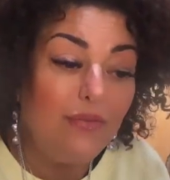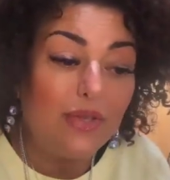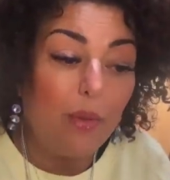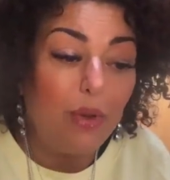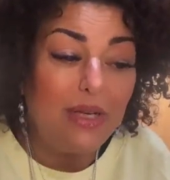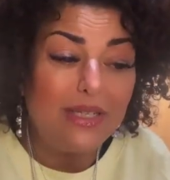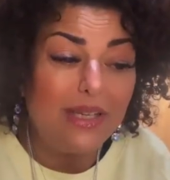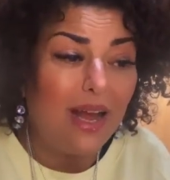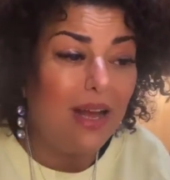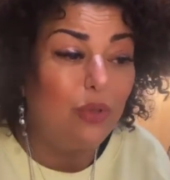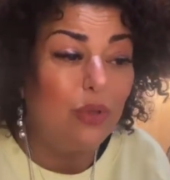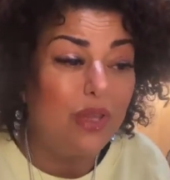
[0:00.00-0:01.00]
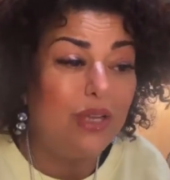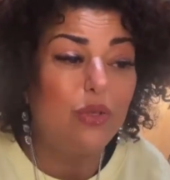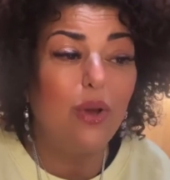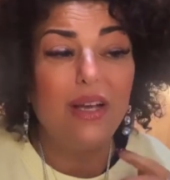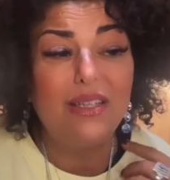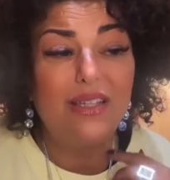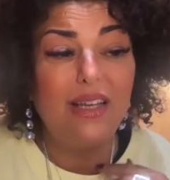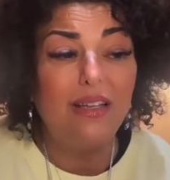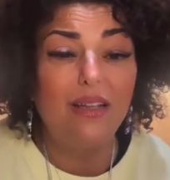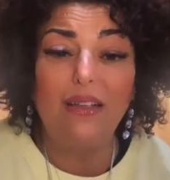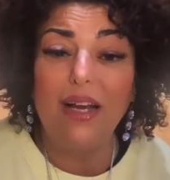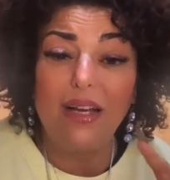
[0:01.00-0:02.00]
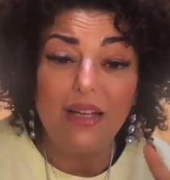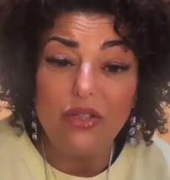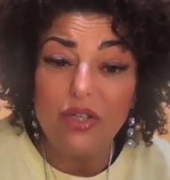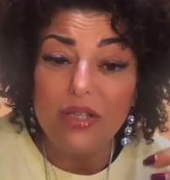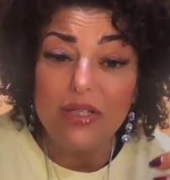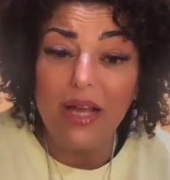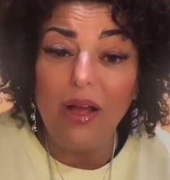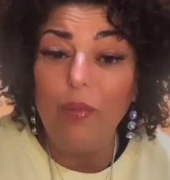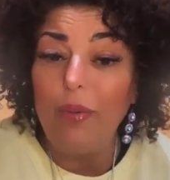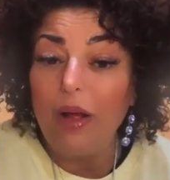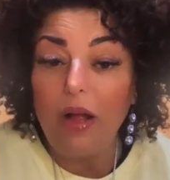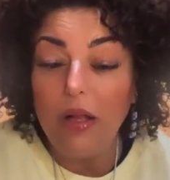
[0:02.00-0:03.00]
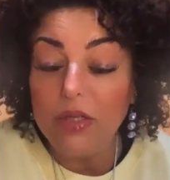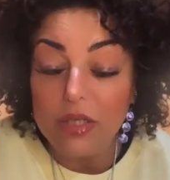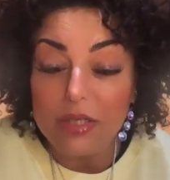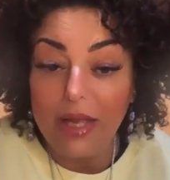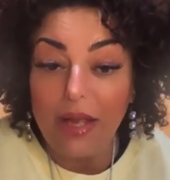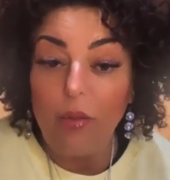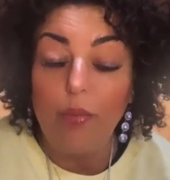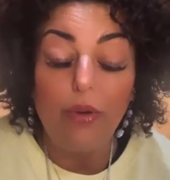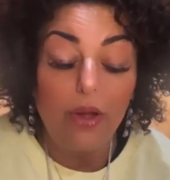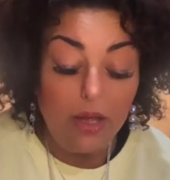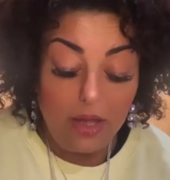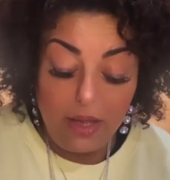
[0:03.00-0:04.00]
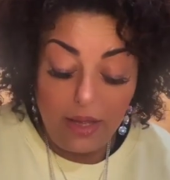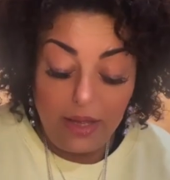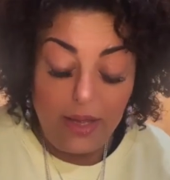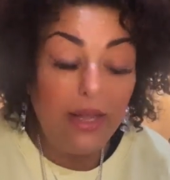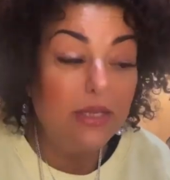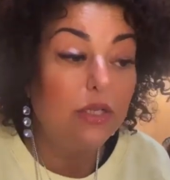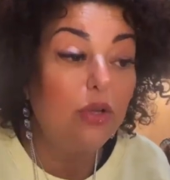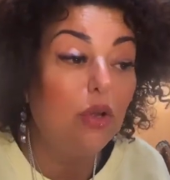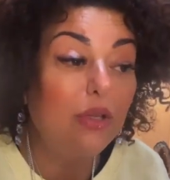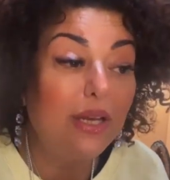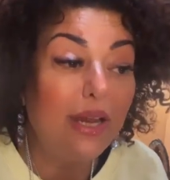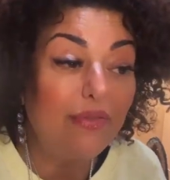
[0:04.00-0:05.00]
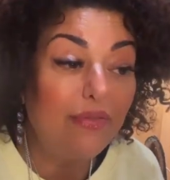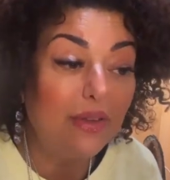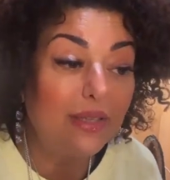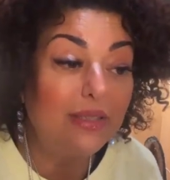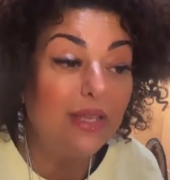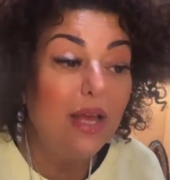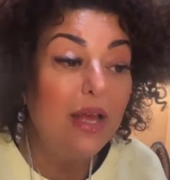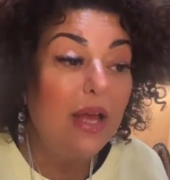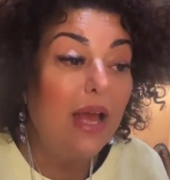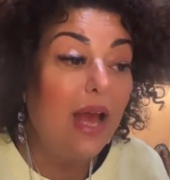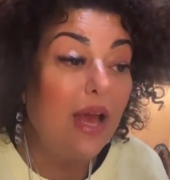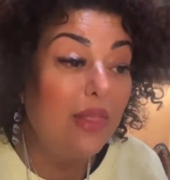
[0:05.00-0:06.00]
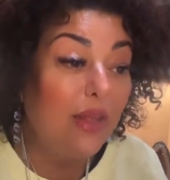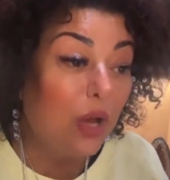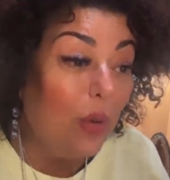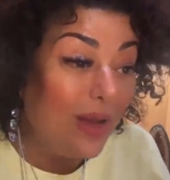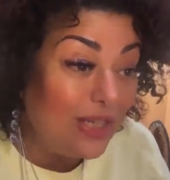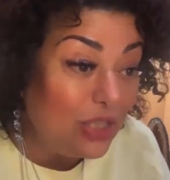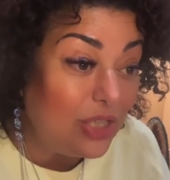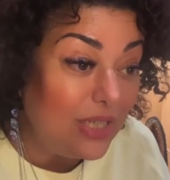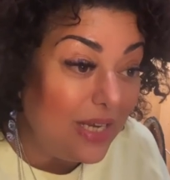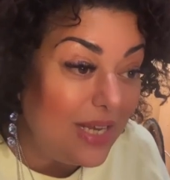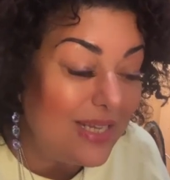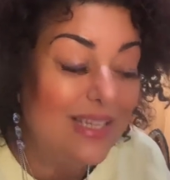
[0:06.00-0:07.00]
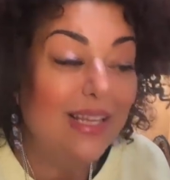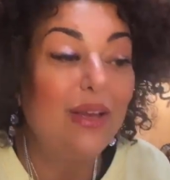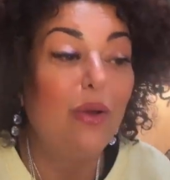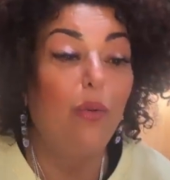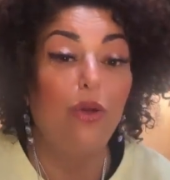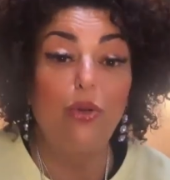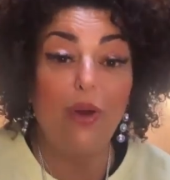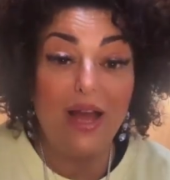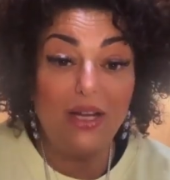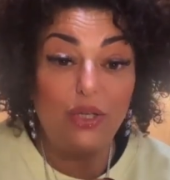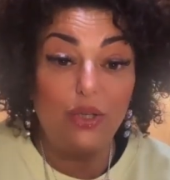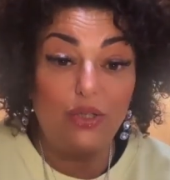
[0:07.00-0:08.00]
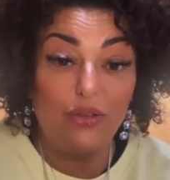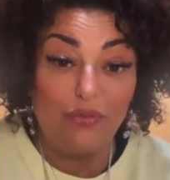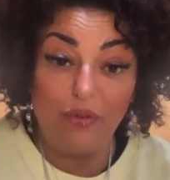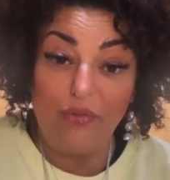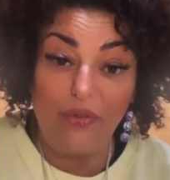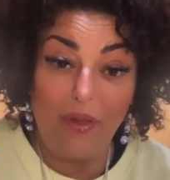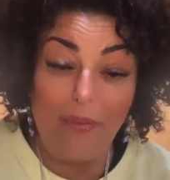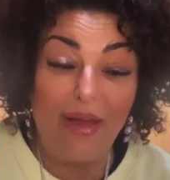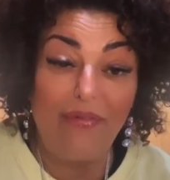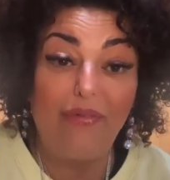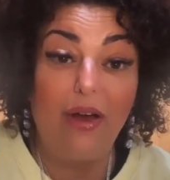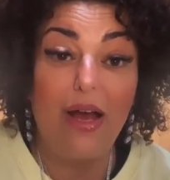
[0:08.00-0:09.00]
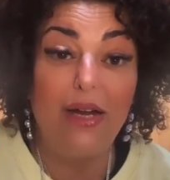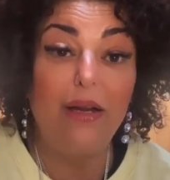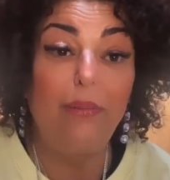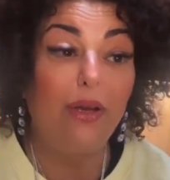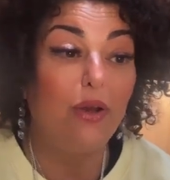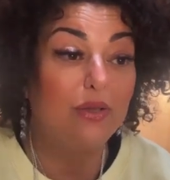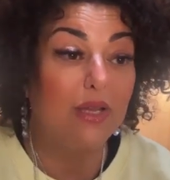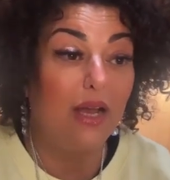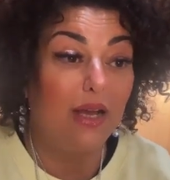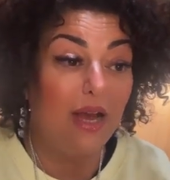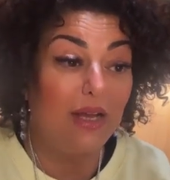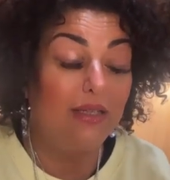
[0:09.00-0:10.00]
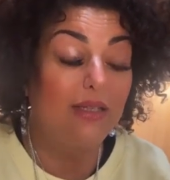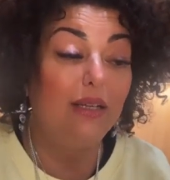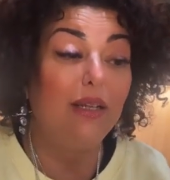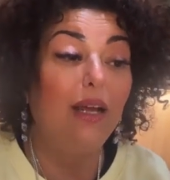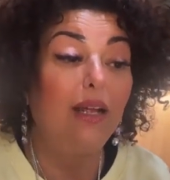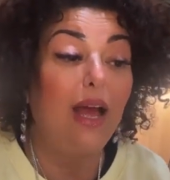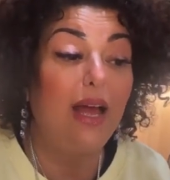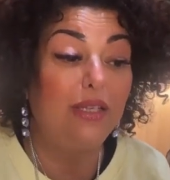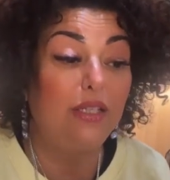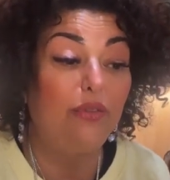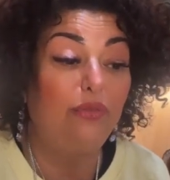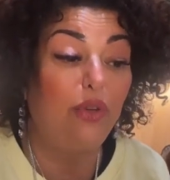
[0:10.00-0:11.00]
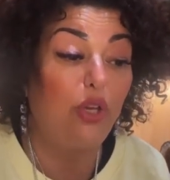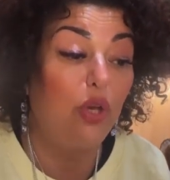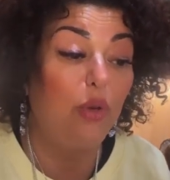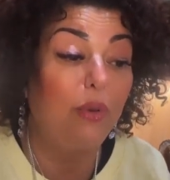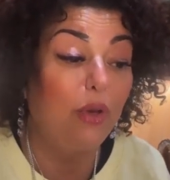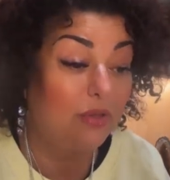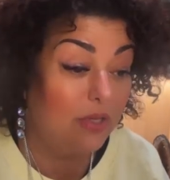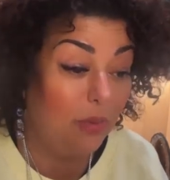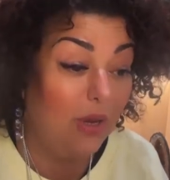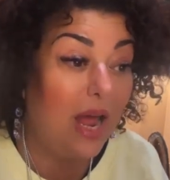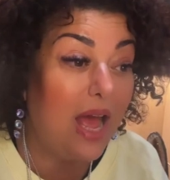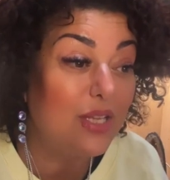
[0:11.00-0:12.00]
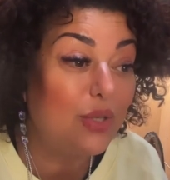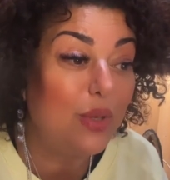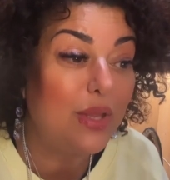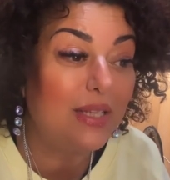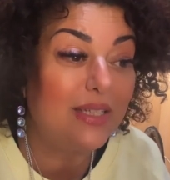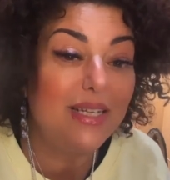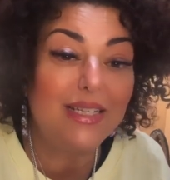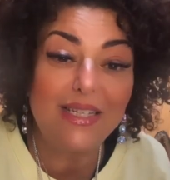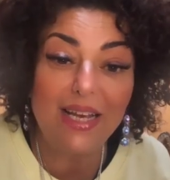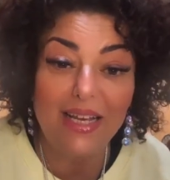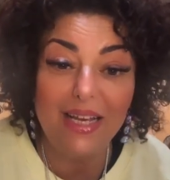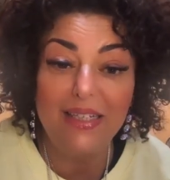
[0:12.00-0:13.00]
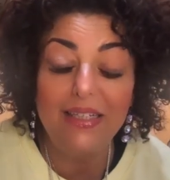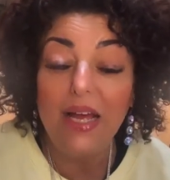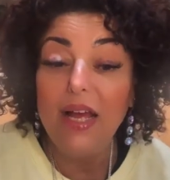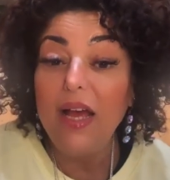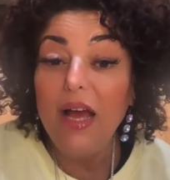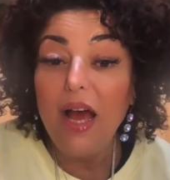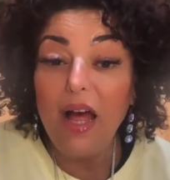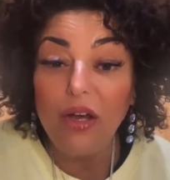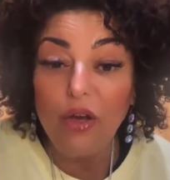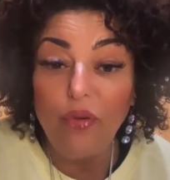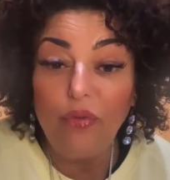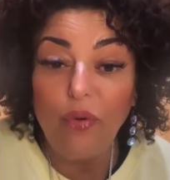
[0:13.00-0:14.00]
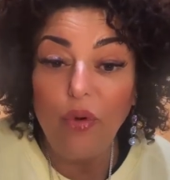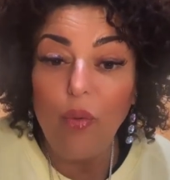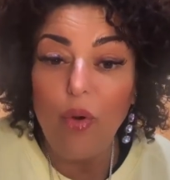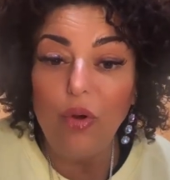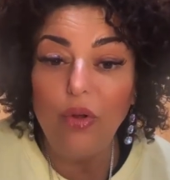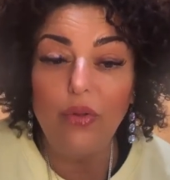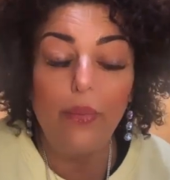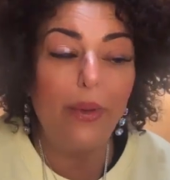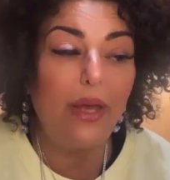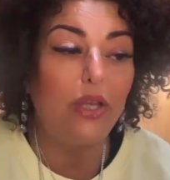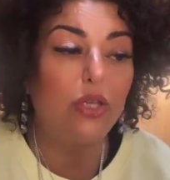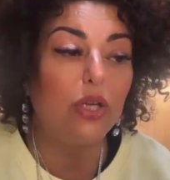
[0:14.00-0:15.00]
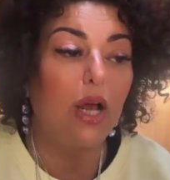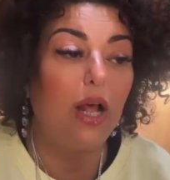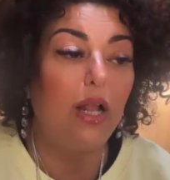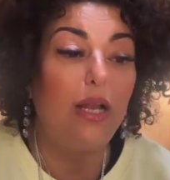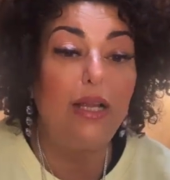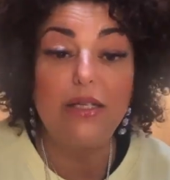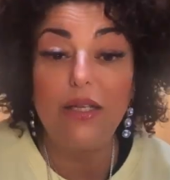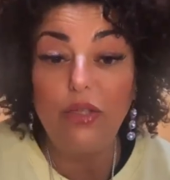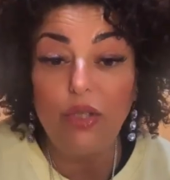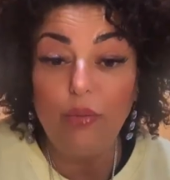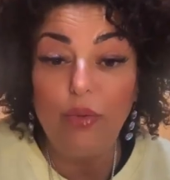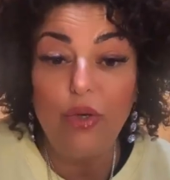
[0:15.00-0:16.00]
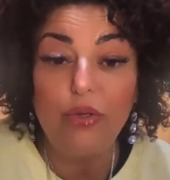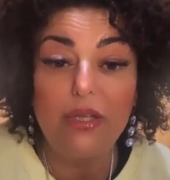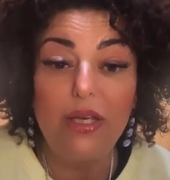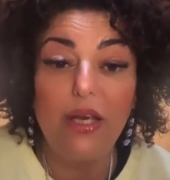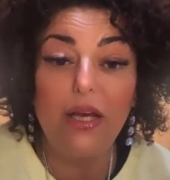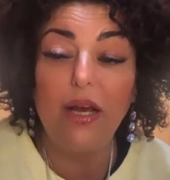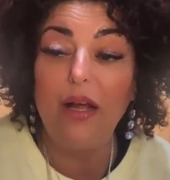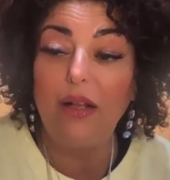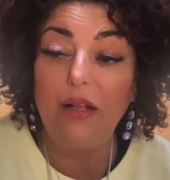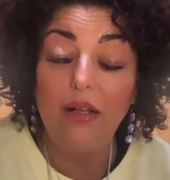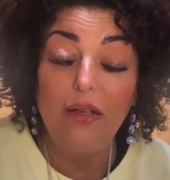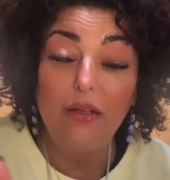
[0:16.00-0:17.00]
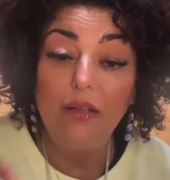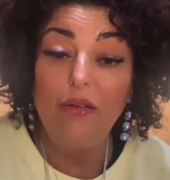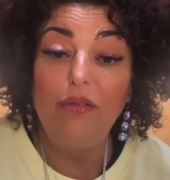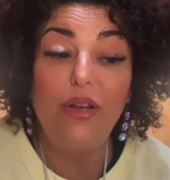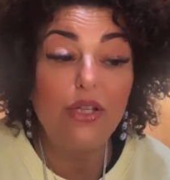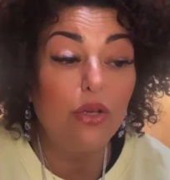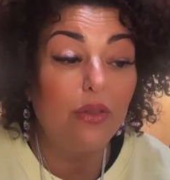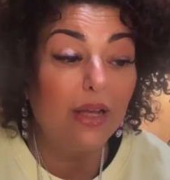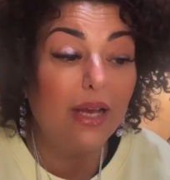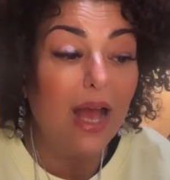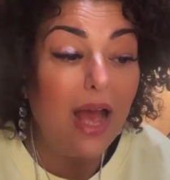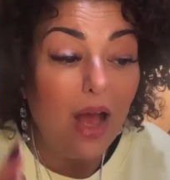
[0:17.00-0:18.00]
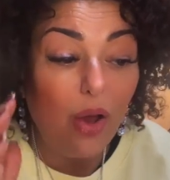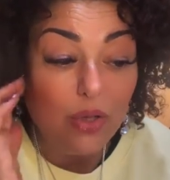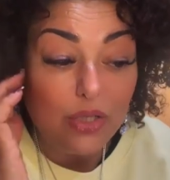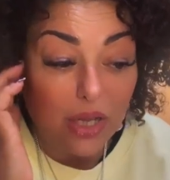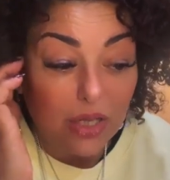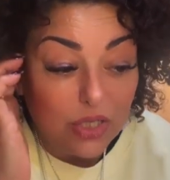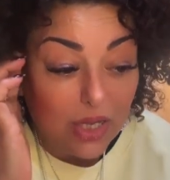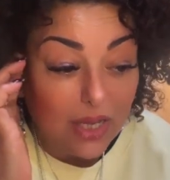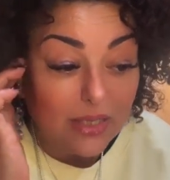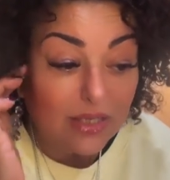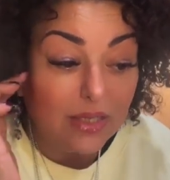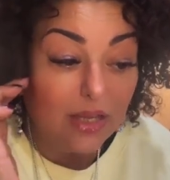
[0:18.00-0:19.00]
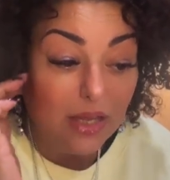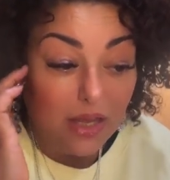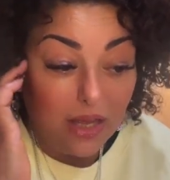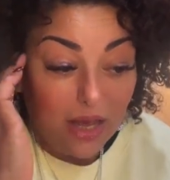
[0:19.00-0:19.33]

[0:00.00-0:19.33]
if someone is tired or this, or I see that I can just help, I'll just help. It's not an effort. The question is, what do I do to fulfill my fire? Because I can't answer for you, because I will ask you that in a second. I'll go for a walk on the beach. I'll listen to music. I'll veg on the couch. I'll just